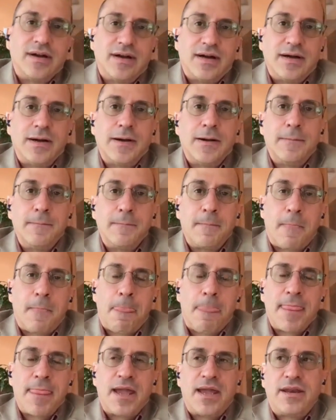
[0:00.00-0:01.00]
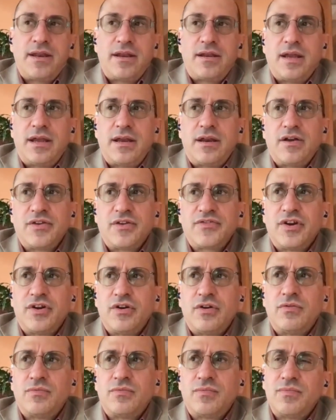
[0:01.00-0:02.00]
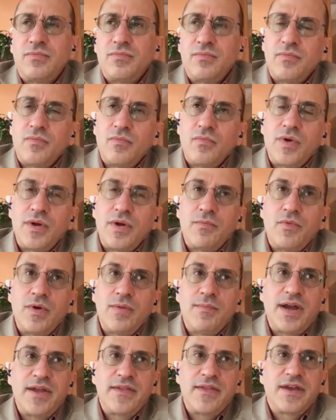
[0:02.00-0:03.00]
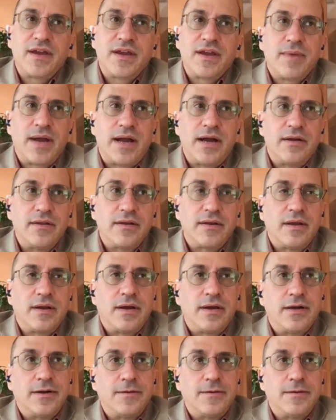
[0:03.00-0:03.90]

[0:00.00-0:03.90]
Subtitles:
and also we might think about